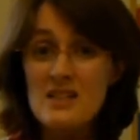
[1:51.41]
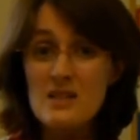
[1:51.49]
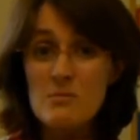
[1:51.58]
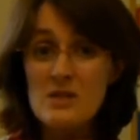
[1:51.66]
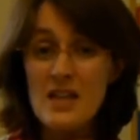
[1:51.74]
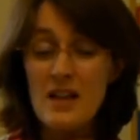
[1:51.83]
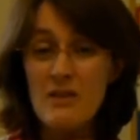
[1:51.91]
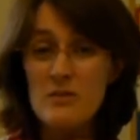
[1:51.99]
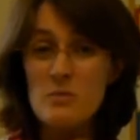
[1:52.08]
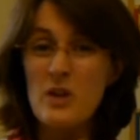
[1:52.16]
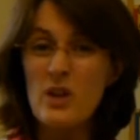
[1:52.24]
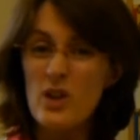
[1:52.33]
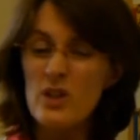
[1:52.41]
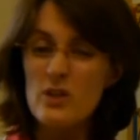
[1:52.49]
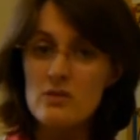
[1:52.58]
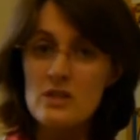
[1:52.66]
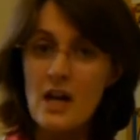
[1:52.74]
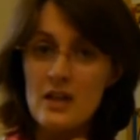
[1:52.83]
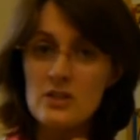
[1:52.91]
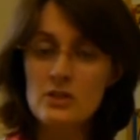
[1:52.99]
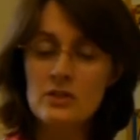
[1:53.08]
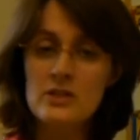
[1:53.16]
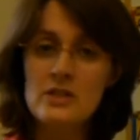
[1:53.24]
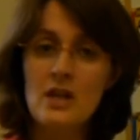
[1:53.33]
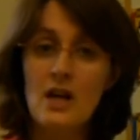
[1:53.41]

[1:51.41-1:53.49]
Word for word: themselves, we call those nodules,